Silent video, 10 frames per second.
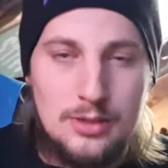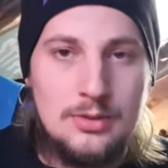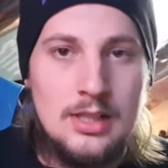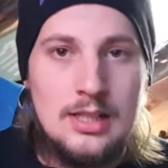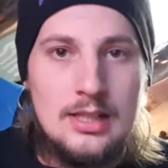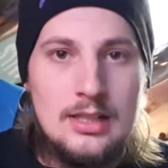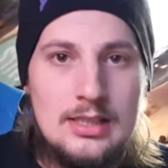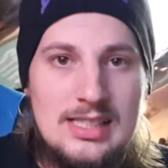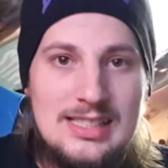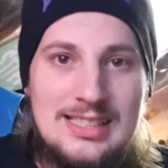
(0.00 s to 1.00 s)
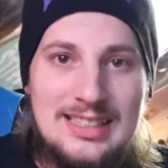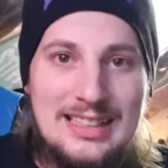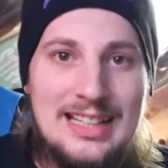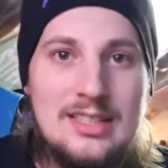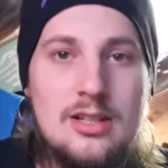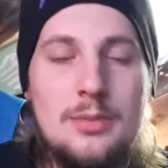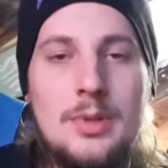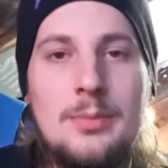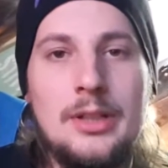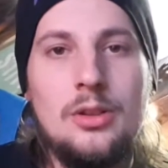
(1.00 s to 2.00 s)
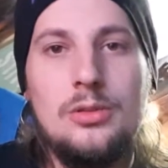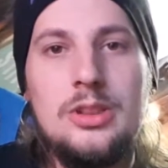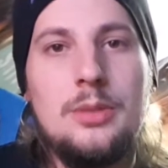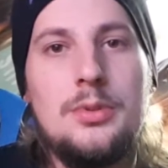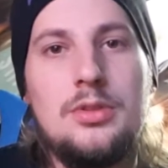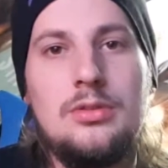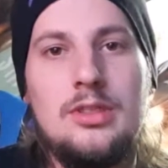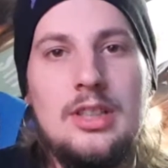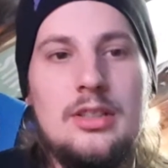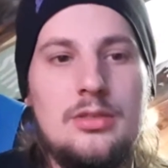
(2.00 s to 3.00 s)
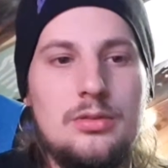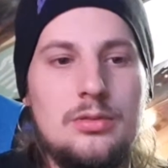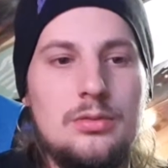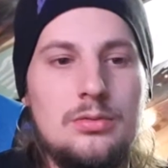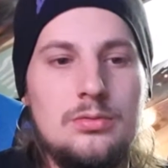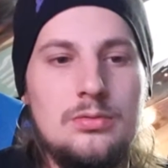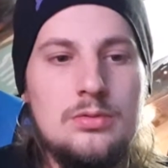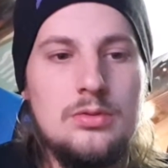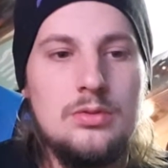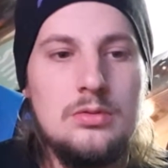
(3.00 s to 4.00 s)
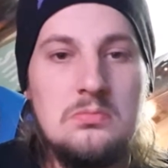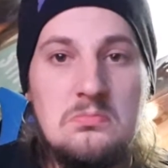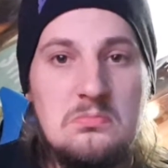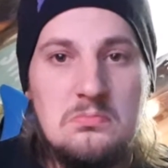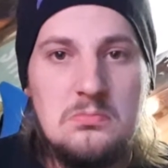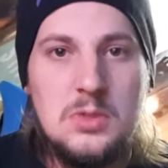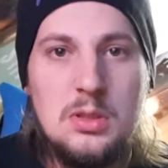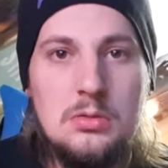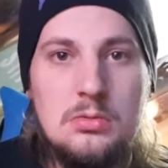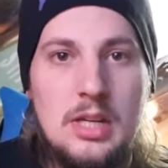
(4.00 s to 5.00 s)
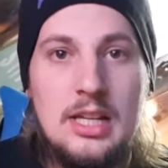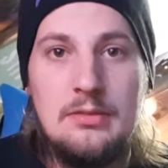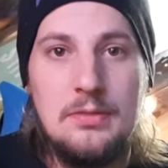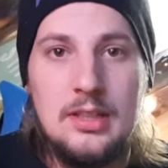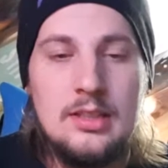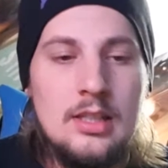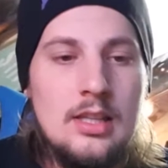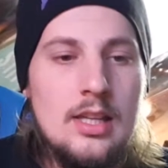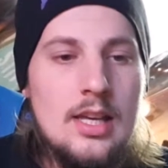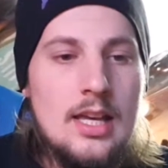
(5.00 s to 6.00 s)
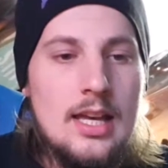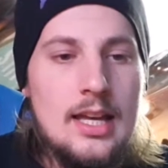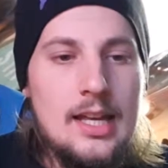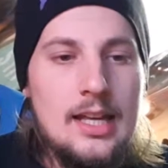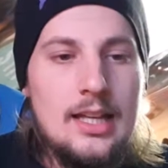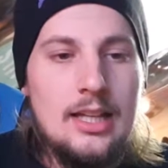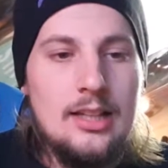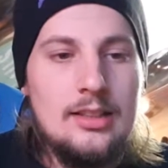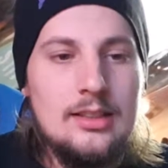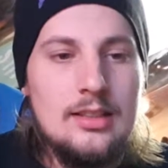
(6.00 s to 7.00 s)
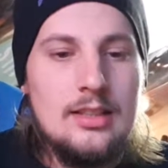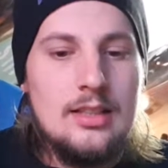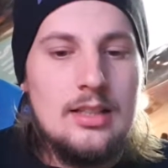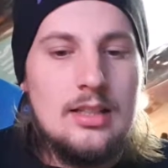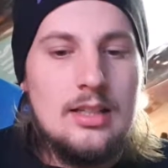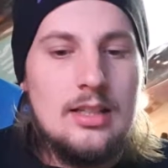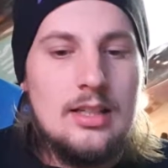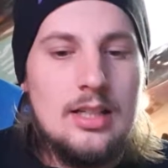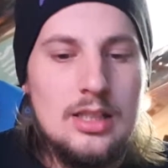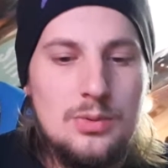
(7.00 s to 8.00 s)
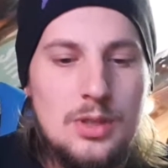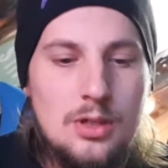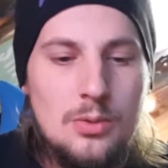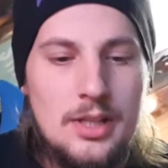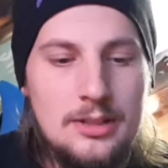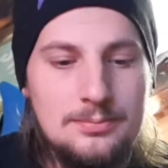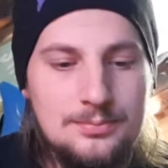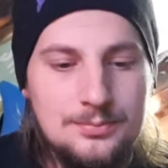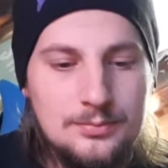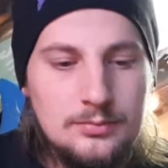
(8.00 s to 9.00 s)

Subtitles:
well, that's gonna be my only opportunity to do anything. And as we go in,